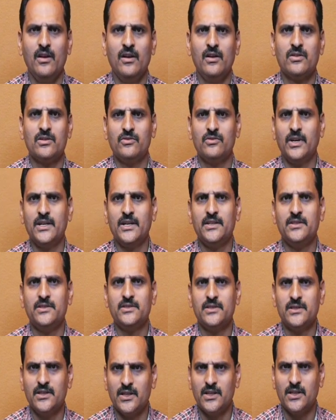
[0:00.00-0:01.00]
So what is
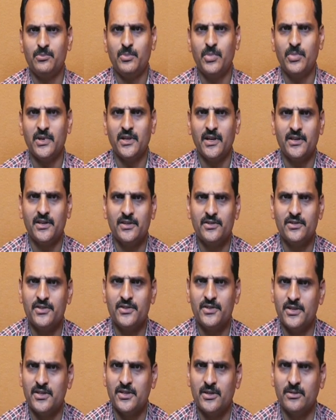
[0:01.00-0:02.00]
the refrigeration
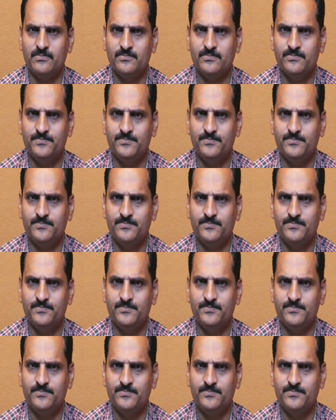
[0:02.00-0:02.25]
system?